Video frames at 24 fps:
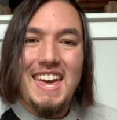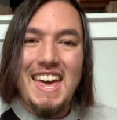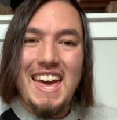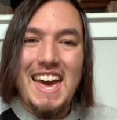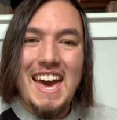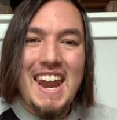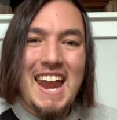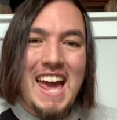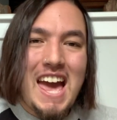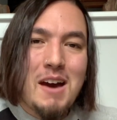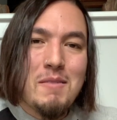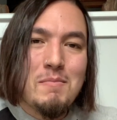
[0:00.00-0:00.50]

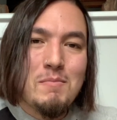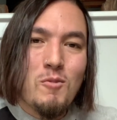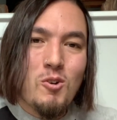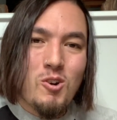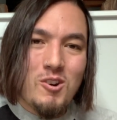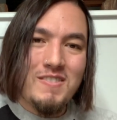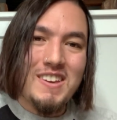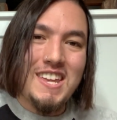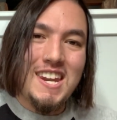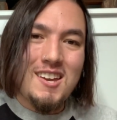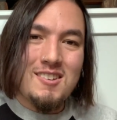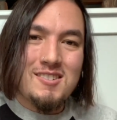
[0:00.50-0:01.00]
And I have more
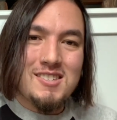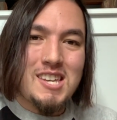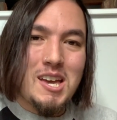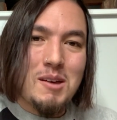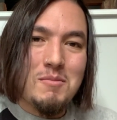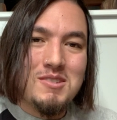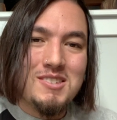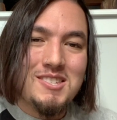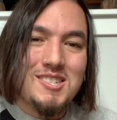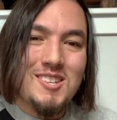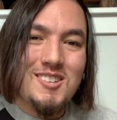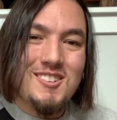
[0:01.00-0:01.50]
videos
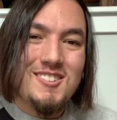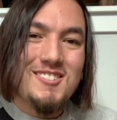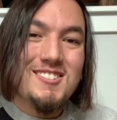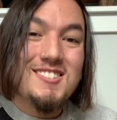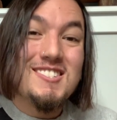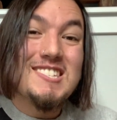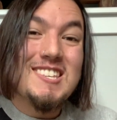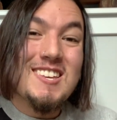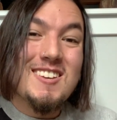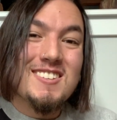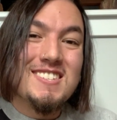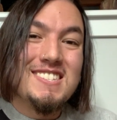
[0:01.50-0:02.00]
coming soon,
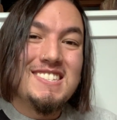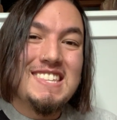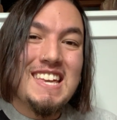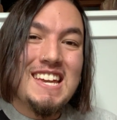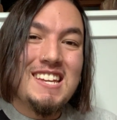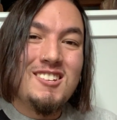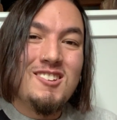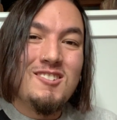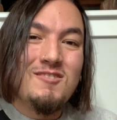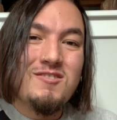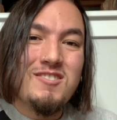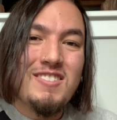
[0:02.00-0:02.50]
so stay
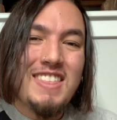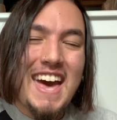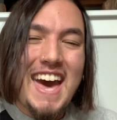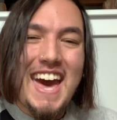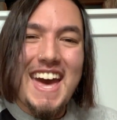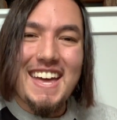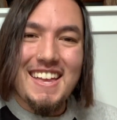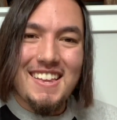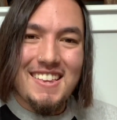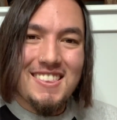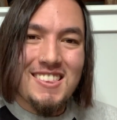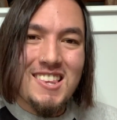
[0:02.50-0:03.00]
tuned for
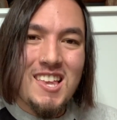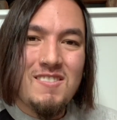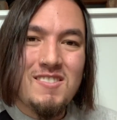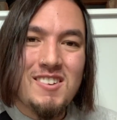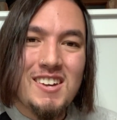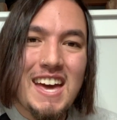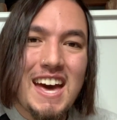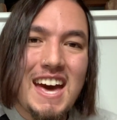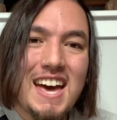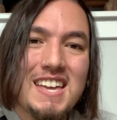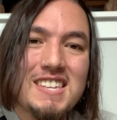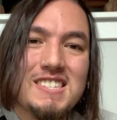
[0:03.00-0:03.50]
that. Love you
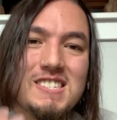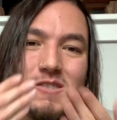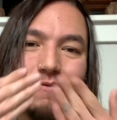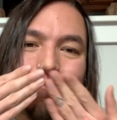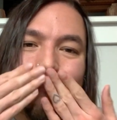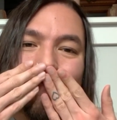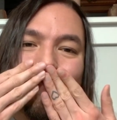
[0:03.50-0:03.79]
guys.